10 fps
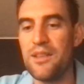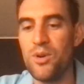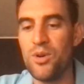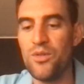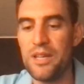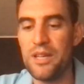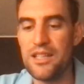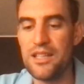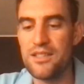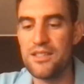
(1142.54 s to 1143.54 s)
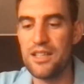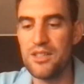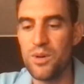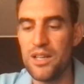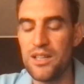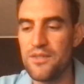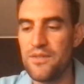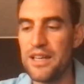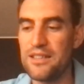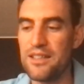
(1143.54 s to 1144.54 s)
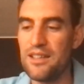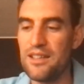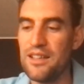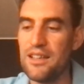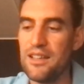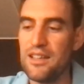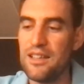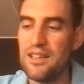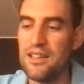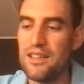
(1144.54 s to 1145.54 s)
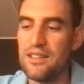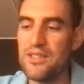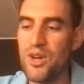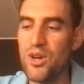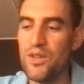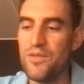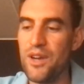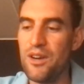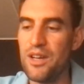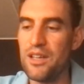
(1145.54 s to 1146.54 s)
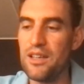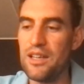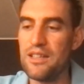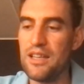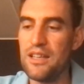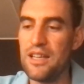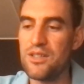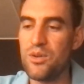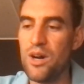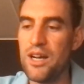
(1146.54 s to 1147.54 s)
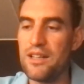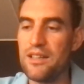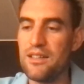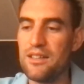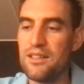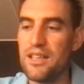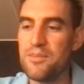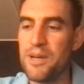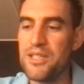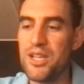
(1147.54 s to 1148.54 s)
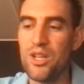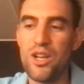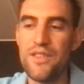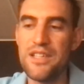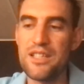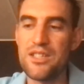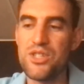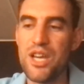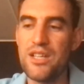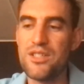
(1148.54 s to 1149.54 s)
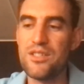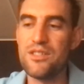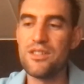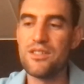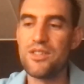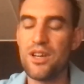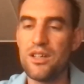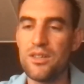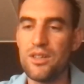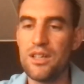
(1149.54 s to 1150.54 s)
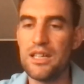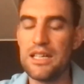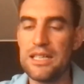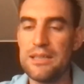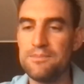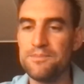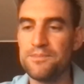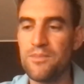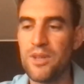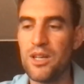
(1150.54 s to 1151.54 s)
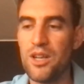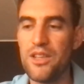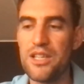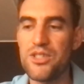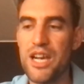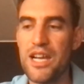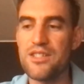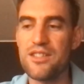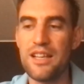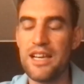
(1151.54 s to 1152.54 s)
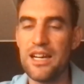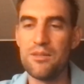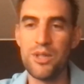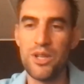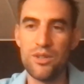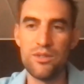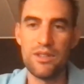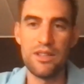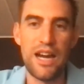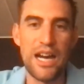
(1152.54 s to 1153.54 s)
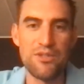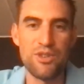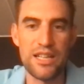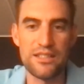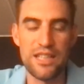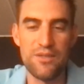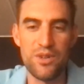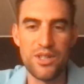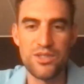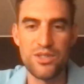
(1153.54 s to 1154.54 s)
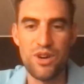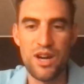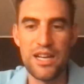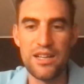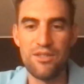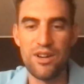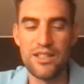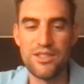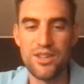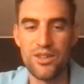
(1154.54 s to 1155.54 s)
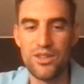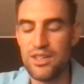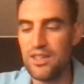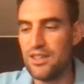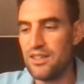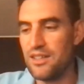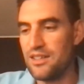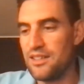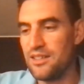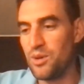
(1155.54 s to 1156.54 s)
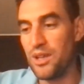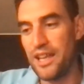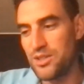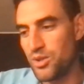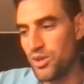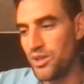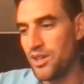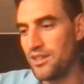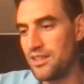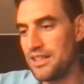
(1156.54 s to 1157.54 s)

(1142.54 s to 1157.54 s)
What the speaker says: the movement is, as well as the fact that there's only it's quite, especially a lot of these exchanges. So a lot of the exchanges allow 100x leverage to trade, right? So whether that's good or not,